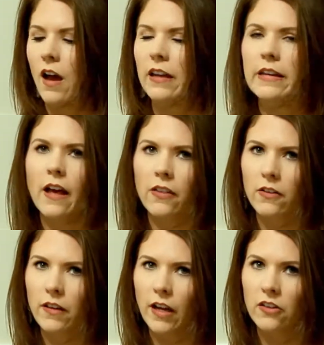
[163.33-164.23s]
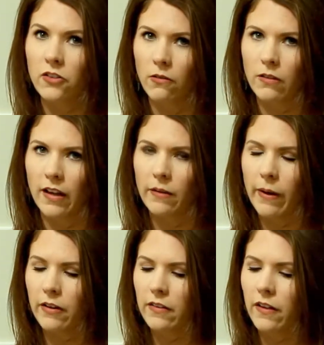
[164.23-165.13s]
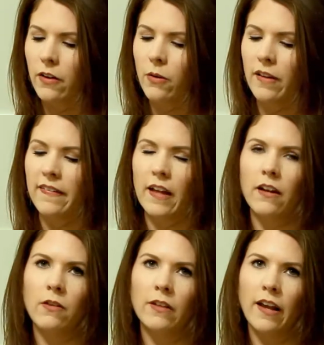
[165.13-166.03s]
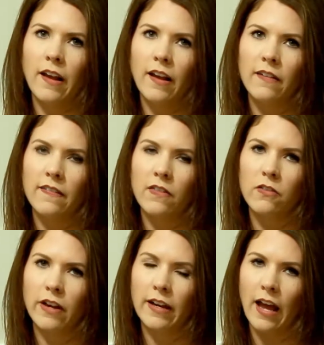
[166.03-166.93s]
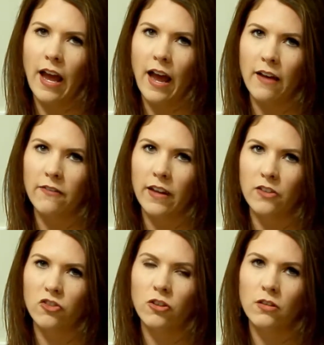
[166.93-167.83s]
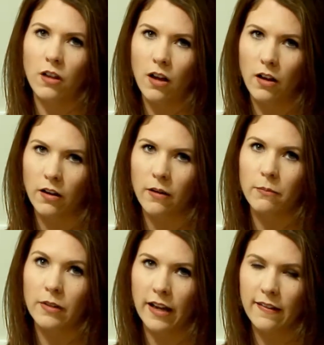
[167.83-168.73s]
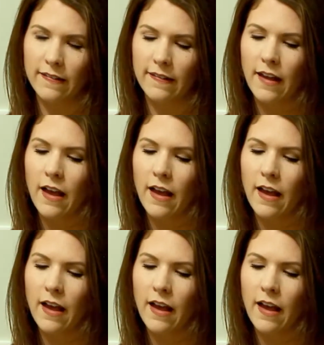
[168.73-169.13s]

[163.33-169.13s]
Another thing I don't like about it though is that it only has 3.5 inch long plates,